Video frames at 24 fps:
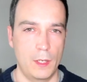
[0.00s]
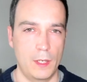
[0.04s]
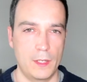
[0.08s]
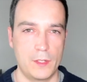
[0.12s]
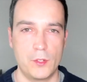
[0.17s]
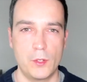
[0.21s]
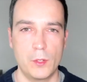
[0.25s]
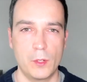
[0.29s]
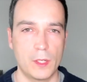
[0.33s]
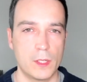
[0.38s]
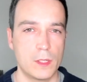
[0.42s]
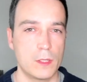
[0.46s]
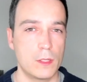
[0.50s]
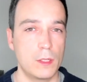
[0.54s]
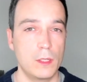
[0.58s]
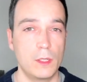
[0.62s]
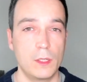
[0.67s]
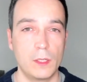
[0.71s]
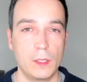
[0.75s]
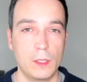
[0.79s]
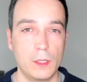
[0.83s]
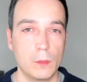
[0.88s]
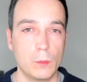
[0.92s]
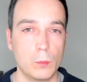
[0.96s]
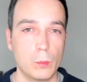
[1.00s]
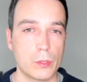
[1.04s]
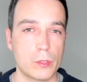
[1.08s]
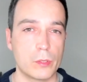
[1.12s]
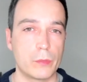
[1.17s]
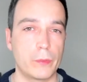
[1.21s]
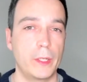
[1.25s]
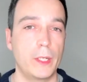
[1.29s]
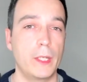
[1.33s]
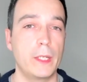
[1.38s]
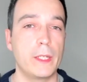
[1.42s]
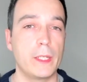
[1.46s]
As you can see, it was
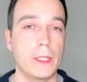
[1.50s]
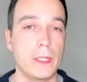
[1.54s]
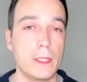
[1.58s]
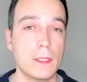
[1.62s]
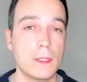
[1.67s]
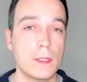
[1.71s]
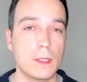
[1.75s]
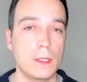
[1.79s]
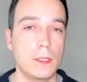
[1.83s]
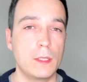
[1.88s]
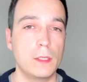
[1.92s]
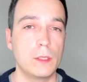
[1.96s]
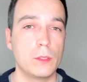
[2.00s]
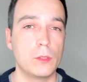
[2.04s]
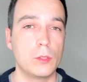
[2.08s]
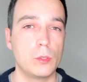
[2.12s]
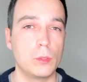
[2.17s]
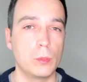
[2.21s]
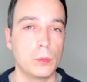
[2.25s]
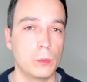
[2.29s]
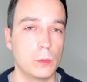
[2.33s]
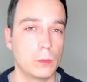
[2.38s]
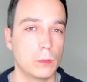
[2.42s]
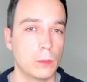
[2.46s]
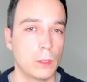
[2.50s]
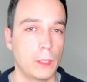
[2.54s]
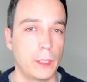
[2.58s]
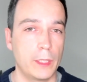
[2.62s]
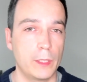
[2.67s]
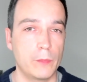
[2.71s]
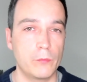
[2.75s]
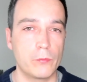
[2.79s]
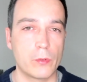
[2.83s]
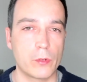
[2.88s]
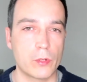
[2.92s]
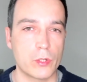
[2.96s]
really easy to
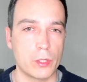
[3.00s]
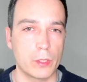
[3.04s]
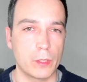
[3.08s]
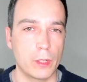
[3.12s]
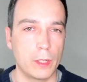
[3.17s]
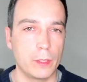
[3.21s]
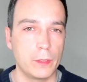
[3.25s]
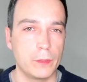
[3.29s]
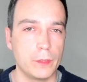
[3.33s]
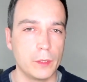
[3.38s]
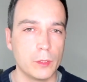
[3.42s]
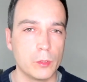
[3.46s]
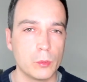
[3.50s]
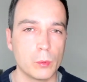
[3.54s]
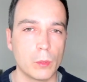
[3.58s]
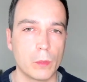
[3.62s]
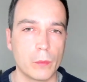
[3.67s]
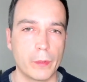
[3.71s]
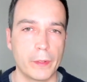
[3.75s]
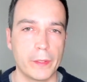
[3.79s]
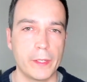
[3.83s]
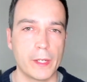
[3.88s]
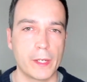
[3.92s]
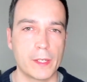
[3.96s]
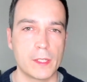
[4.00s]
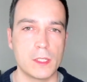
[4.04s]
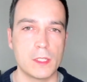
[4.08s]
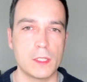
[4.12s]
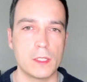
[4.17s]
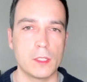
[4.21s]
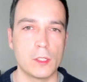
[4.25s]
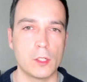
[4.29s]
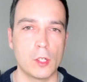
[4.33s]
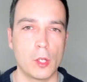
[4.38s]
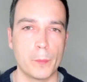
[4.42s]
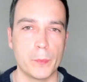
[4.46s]
add functionality to already
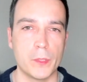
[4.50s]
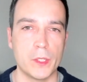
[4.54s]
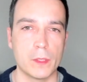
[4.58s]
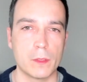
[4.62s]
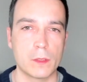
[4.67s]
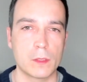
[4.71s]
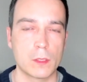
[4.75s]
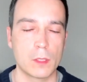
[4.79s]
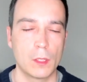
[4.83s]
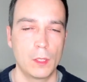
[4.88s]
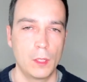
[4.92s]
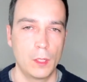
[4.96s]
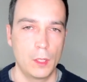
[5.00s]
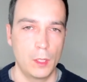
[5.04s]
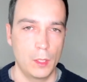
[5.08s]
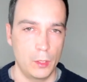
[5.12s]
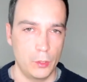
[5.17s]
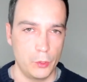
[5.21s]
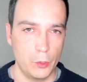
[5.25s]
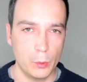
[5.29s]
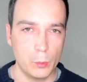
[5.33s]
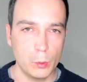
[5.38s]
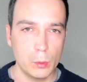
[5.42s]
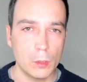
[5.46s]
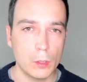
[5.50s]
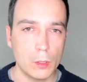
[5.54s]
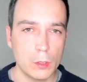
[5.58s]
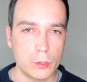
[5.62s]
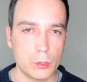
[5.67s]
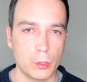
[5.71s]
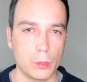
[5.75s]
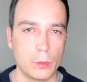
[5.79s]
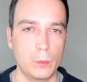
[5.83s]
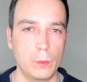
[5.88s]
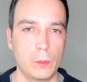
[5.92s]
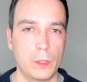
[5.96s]
existing objects. You could
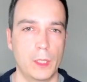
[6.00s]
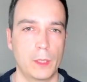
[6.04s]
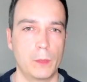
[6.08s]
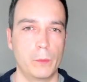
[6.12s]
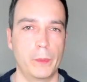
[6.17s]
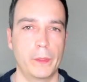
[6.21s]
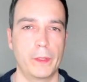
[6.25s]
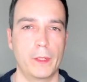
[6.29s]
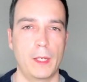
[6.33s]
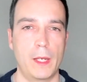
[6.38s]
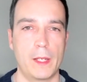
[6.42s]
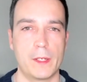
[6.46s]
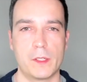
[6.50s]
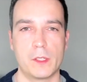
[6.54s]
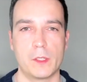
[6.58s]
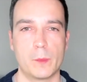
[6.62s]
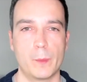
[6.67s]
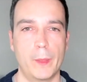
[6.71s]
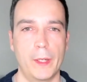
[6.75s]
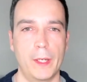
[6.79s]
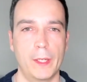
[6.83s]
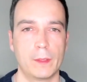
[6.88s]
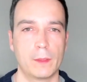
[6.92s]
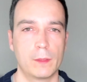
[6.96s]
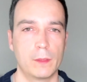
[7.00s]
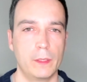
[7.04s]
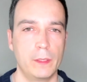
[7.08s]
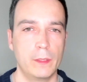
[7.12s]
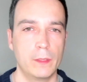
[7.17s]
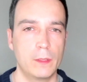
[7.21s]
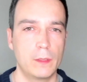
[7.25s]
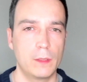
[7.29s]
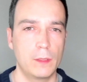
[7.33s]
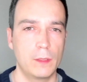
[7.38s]
also do that with classes, but